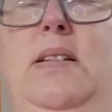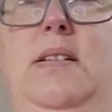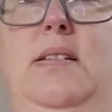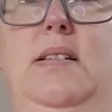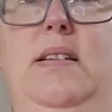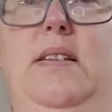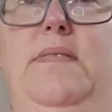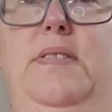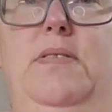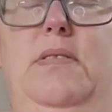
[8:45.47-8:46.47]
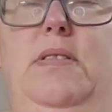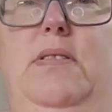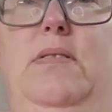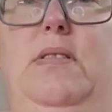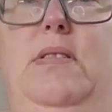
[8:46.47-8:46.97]
The sleeves are
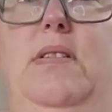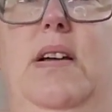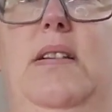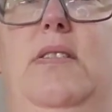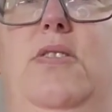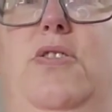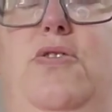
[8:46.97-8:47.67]
loose. They're not